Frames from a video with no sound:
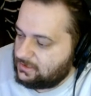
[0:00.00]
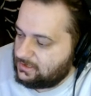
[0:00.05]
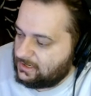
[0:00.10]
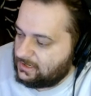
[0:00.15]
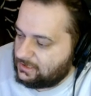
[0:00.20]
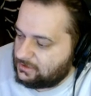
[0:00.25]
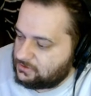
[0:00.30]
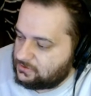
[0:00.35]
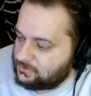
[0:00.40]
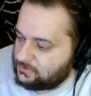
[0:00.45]

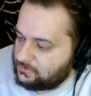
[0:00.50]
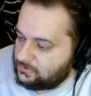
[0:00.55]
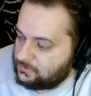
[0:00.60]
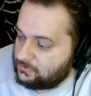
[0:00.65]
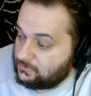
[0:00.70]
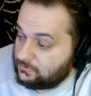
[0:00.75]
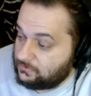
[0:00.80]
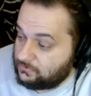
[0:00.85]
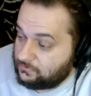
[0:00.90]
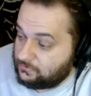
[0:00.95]
that
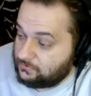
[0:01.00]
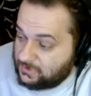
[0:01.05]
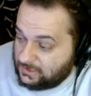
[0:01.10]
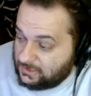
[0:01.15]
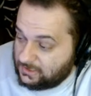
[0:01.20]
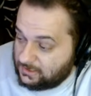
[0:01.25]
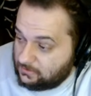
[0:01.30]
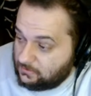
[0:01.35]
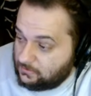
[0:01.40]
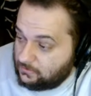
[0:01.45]
turn
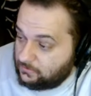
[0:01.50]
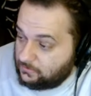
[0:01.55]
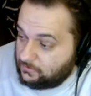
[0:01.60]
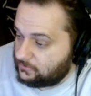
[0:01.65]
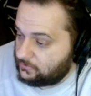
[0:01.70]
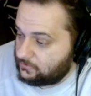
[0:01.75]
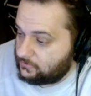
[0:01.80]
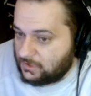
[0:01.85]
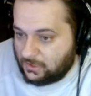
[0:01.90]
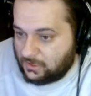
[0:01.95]
green
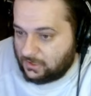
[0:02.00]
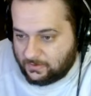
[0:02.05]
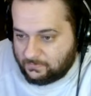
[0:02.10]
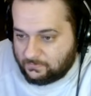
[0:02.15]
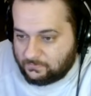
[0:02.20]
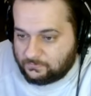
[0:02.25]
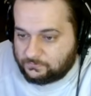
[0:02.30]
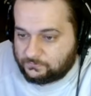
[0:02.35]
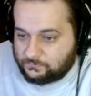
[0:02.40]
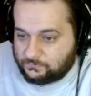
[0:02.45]
over
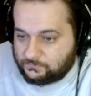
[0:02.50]
time.